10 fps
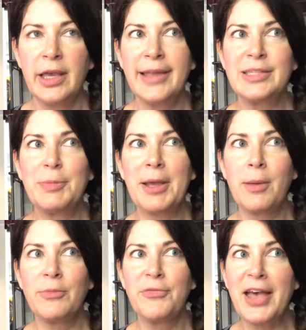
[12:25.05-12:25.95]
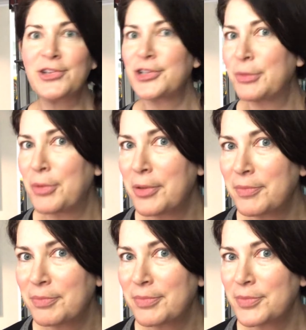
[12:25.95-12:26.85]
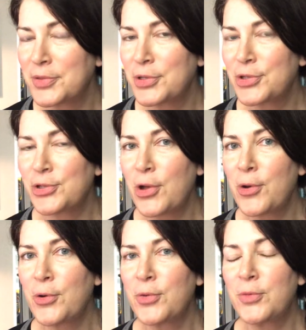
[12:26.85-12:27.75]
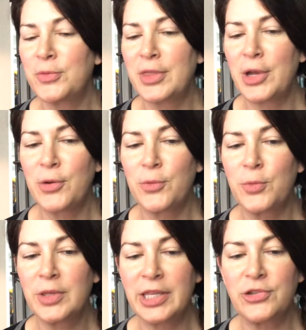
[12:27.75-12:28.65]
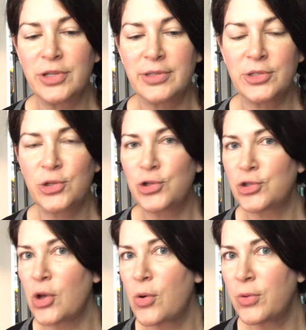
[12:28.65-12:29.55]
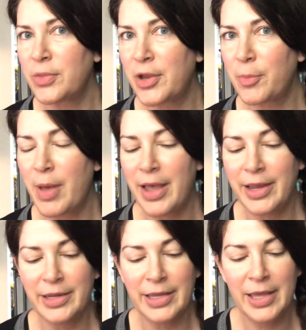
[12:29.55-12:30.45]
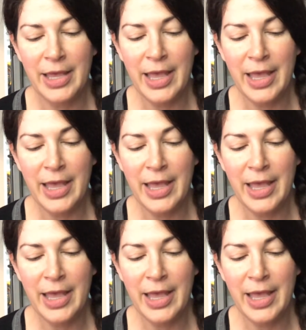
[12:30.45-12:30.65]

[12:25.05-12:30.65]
It's become fashionable to show their religion, to show their piety.